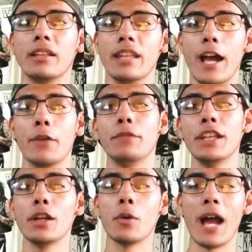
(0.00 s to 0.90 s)
Now, if
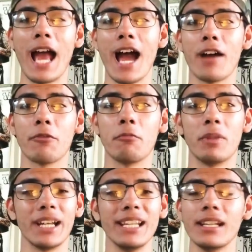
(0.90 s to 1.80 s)
you don't have
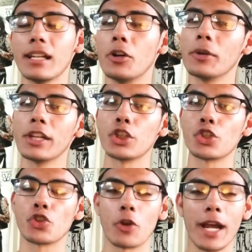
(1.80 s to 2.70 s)
money to go get a
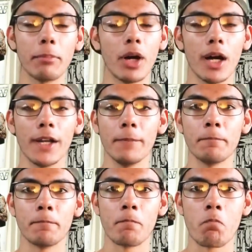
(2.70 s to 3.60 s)
tripod,
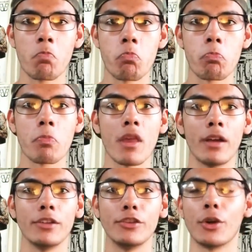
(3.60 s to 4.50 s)

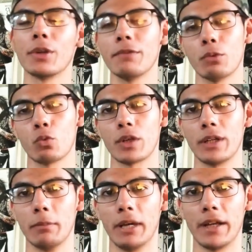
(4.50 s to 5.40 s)
don't even
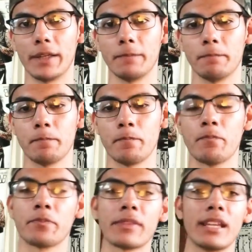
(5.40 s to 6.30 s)
worry about it.
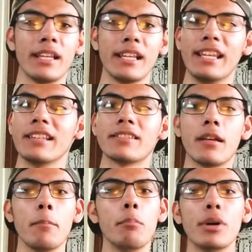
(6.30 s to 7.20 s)
Get
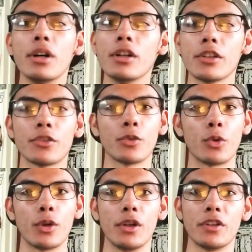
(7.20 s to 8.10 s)
some books
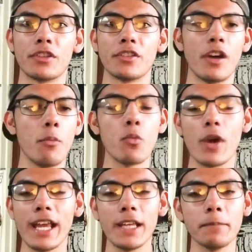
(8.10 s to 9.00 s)
or some
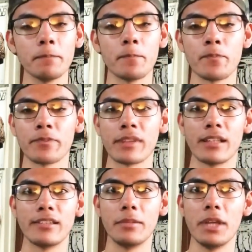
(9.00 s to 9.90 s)
way
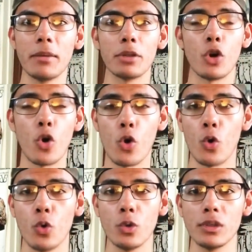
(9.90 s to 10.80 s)
to be able to
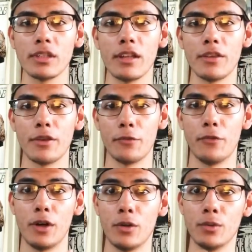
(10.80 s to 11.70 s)
hold the
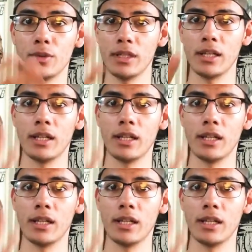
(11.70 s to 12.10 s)
phone